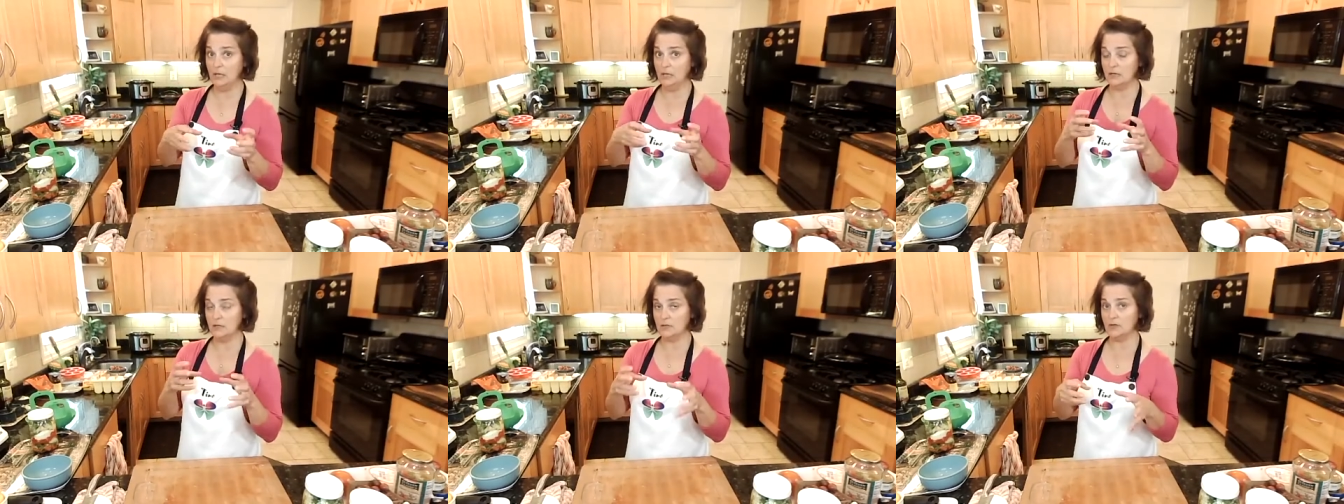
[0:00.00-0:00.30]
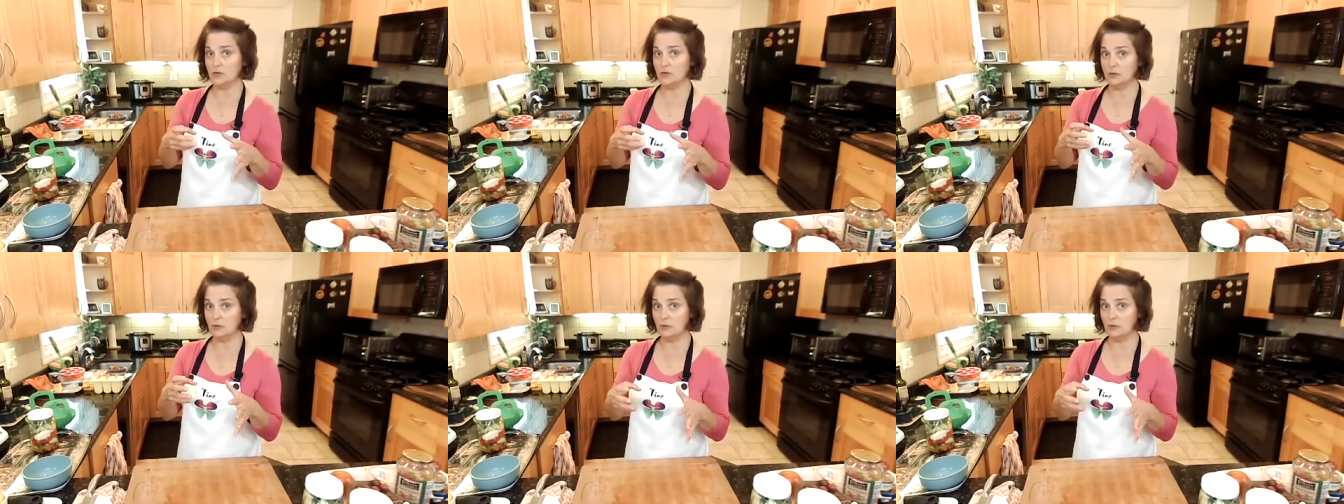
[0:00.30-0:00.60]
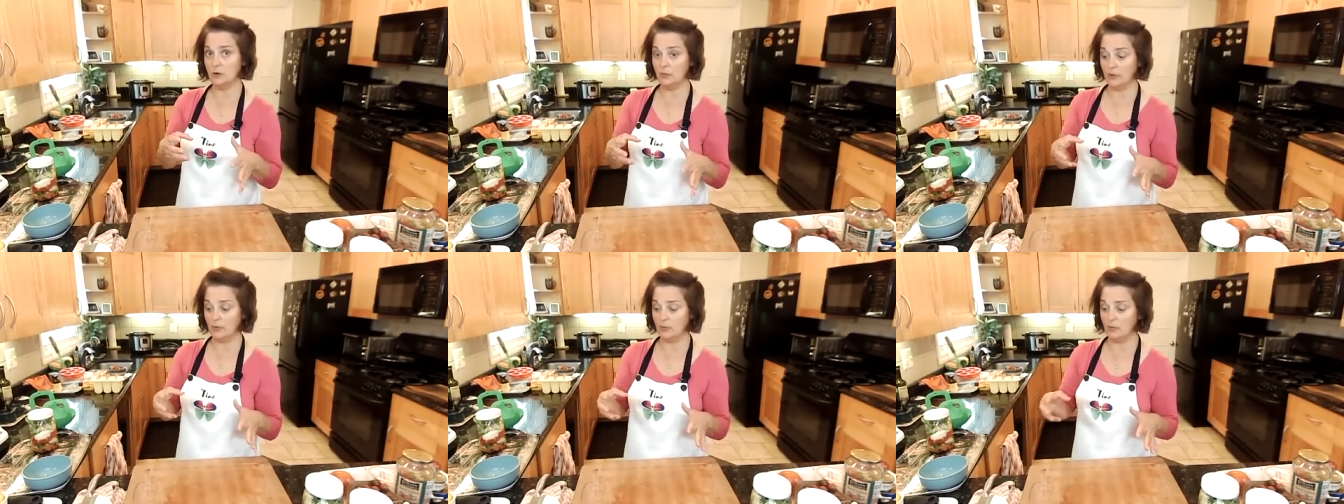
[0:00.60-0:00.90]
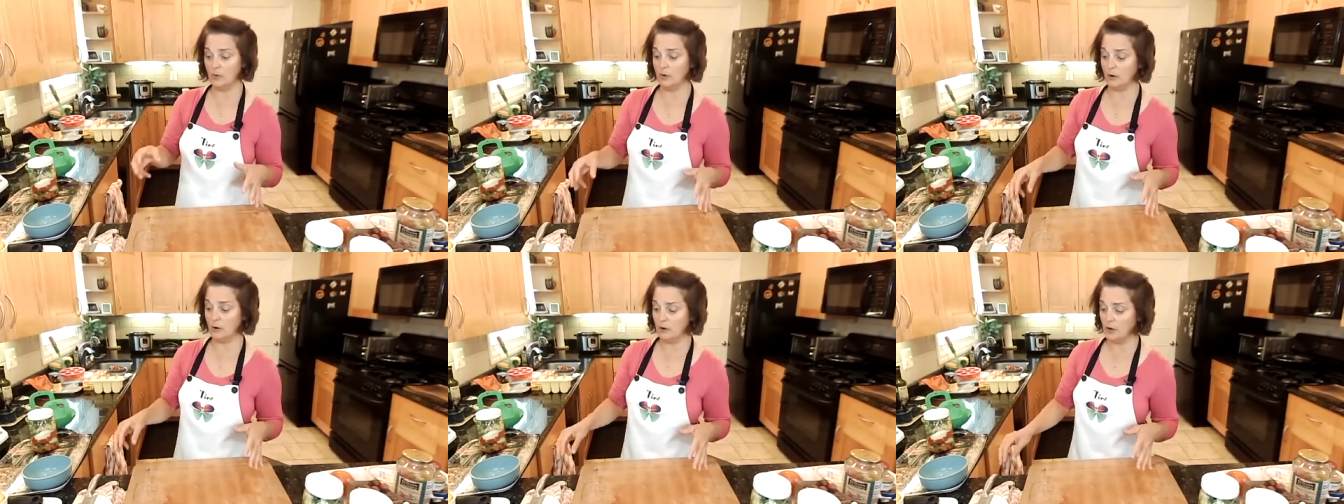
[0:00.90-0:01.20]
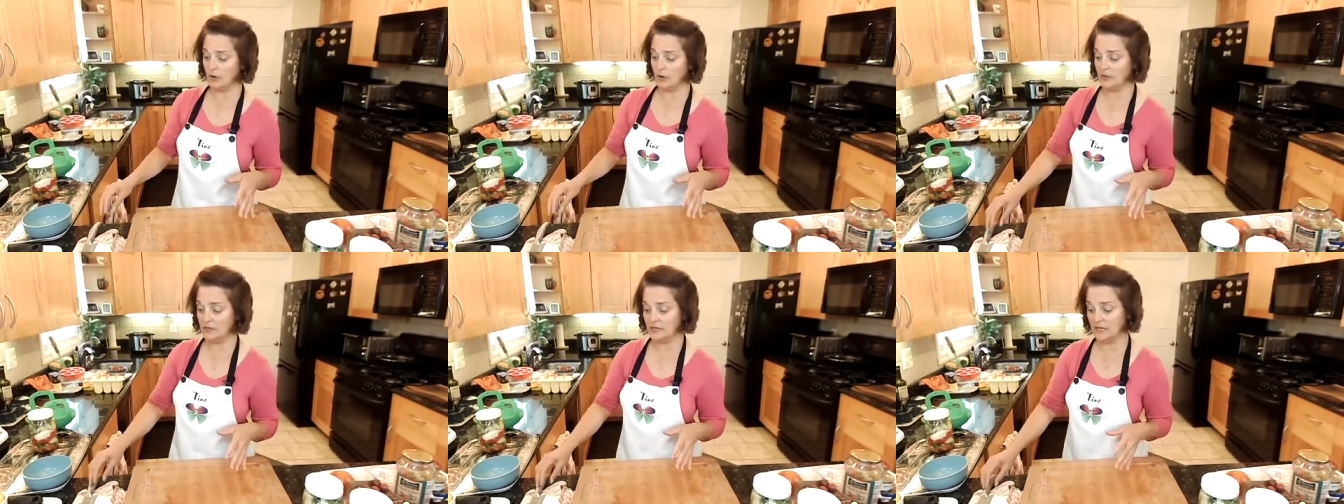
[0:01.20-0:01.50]
because they're a little bit more
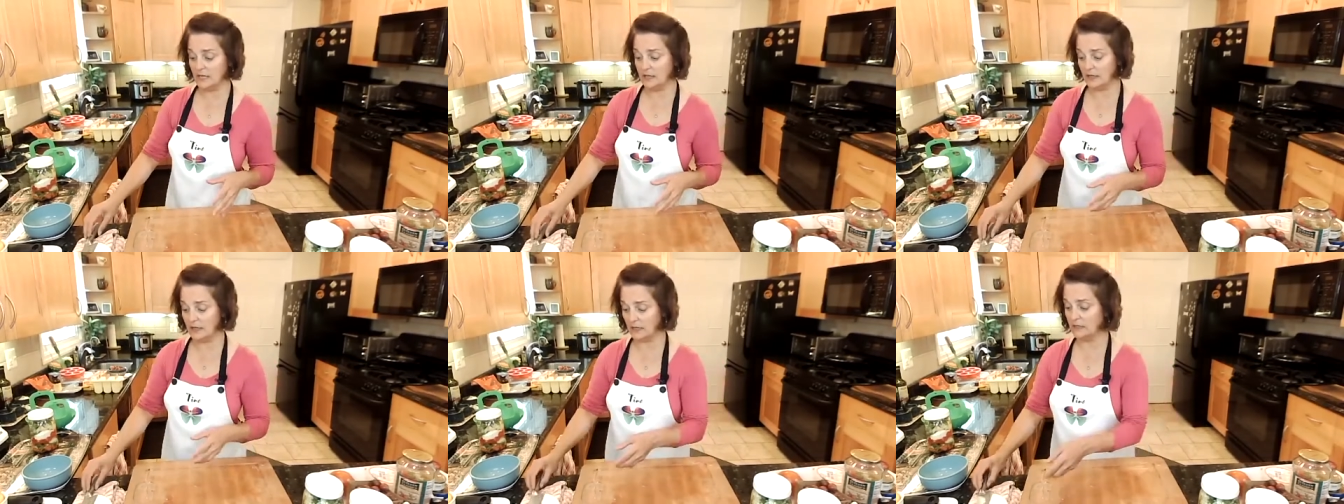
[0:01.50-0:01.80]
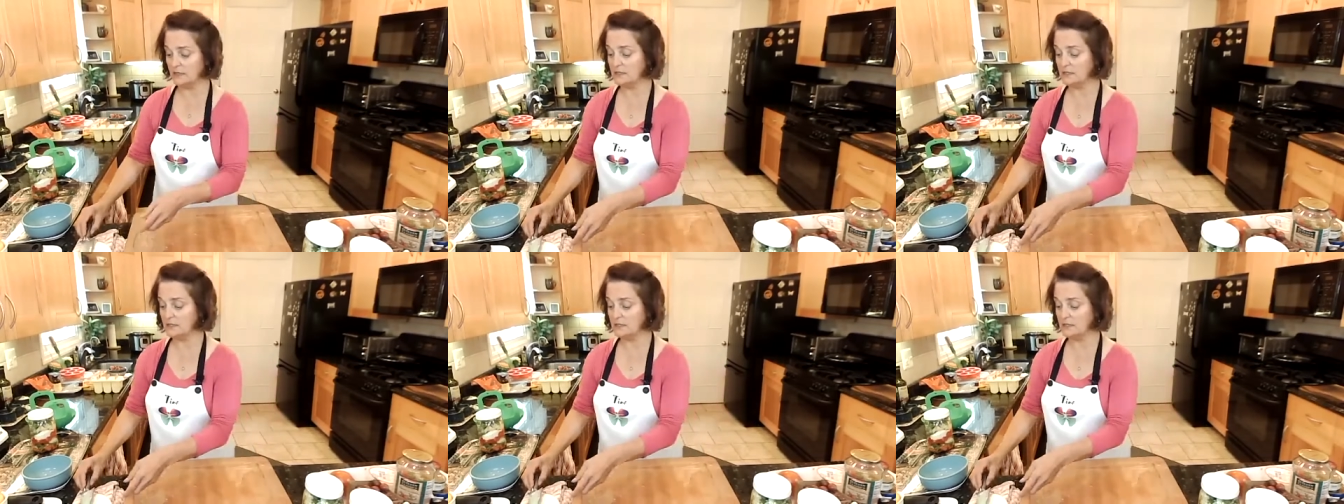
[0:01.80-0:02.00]
on the delicate